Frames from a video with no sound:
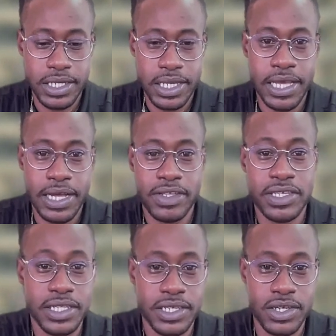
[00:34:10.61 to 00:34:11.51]
I got to
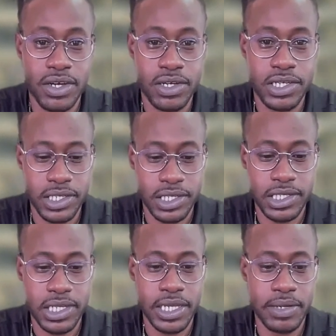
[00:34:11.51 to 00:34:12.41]
take this call because this is
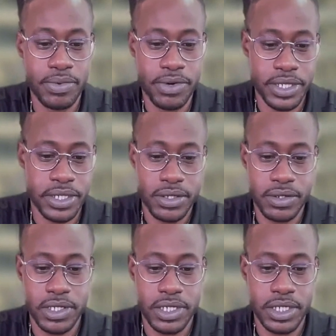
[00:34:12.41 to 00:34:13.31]
like important. Hold
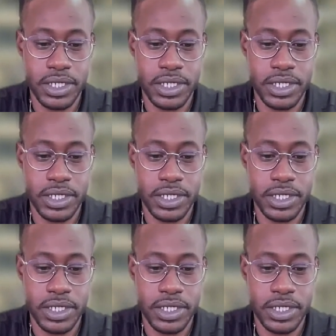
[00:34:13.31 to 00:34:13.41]
on.